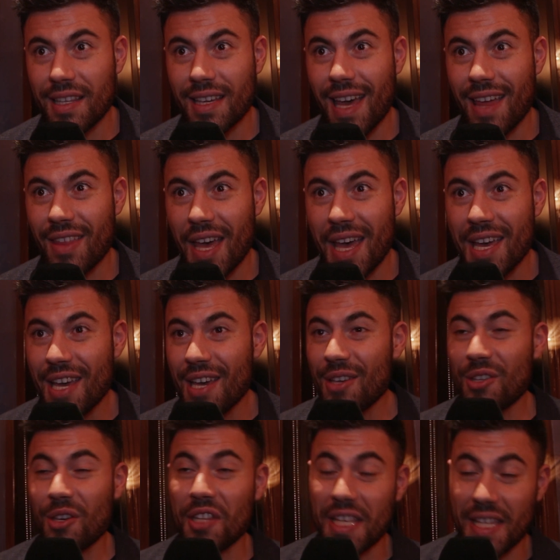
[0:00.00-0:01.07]
together.
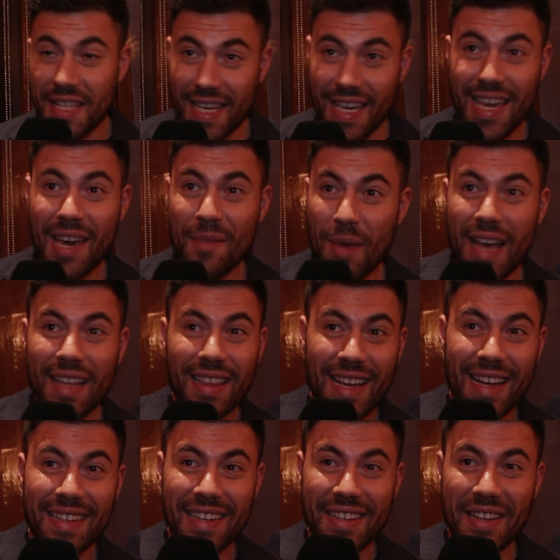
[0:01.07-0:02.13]
So to see him
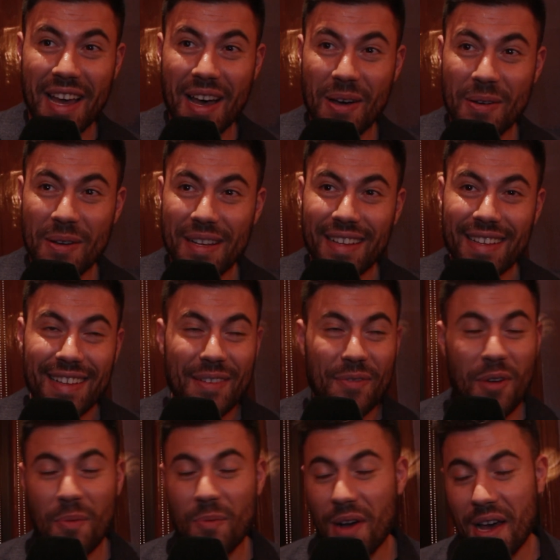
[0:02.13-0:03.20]
headlining now
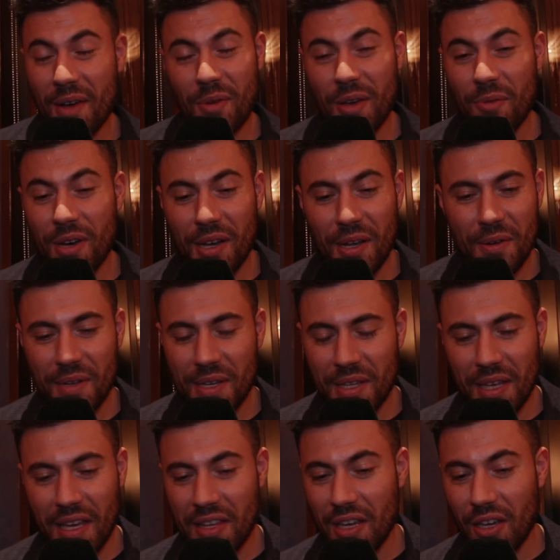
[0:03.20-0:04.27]
from where we were
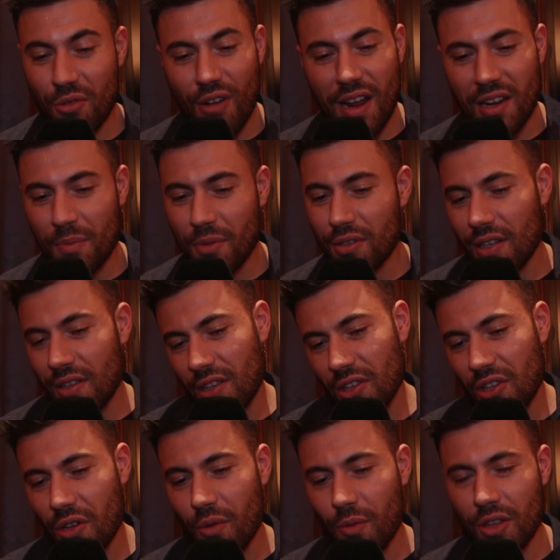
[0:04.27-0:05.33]
is, is incredible. And to
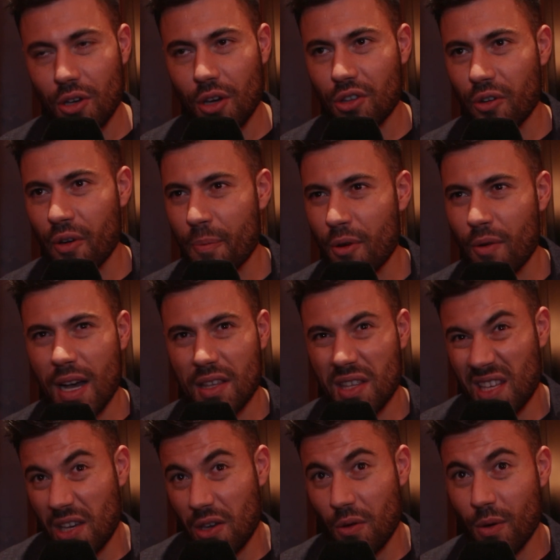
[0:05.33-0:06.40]
do it with Joshua
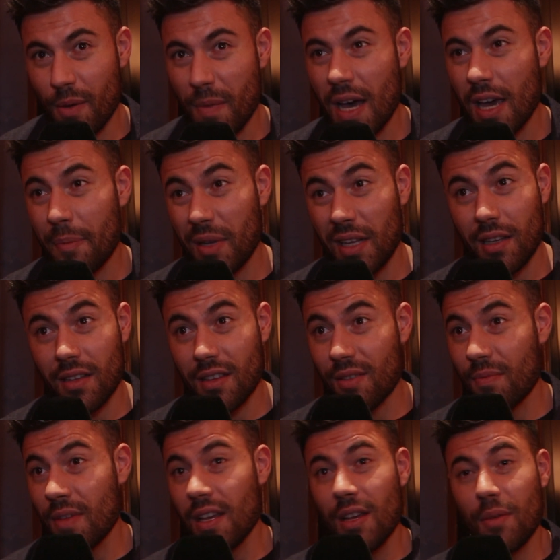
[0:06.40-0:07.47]
Buatsi, who, in my opinion,
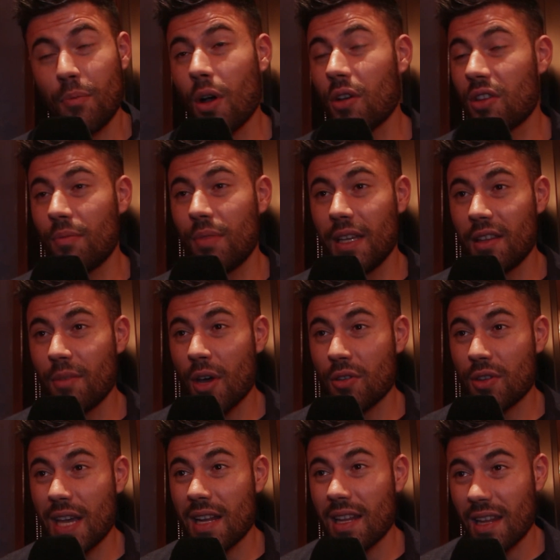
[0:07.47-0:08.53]
is possibly the
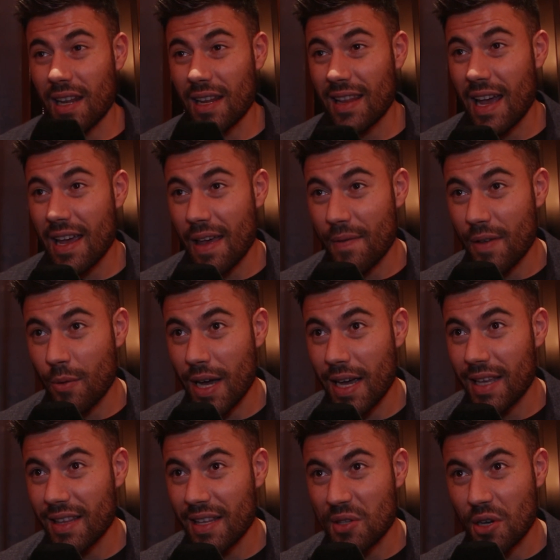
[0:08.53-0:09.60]
most talented light
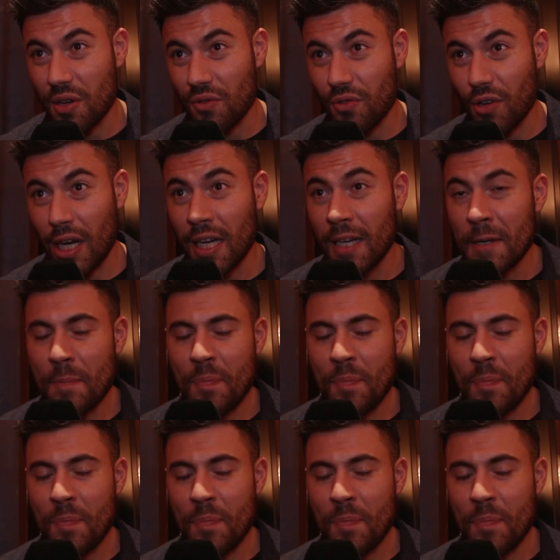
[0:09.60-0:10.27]
heavyweight in this country,